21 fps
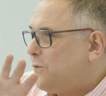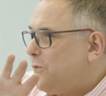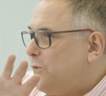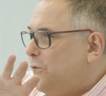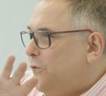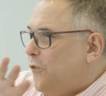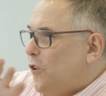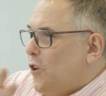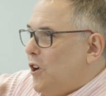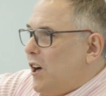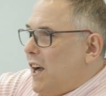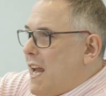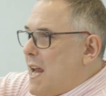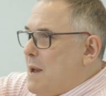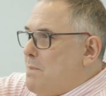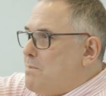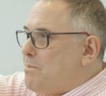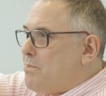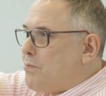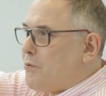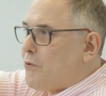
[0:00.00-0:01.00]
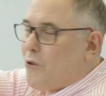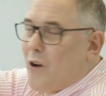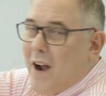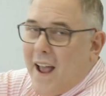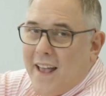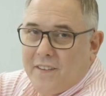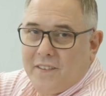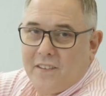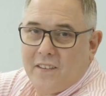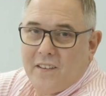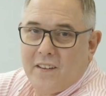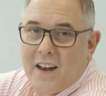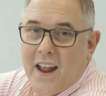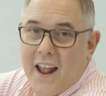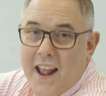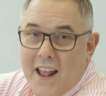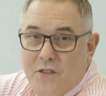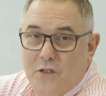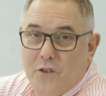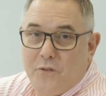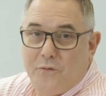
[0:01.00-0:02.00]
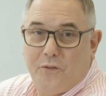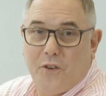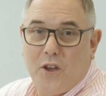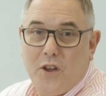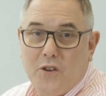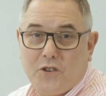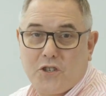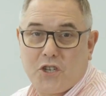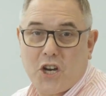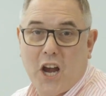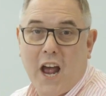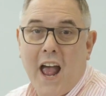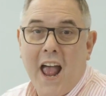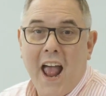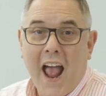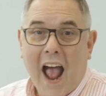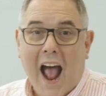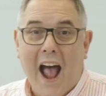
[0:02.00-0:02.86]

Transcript: fully present in the future,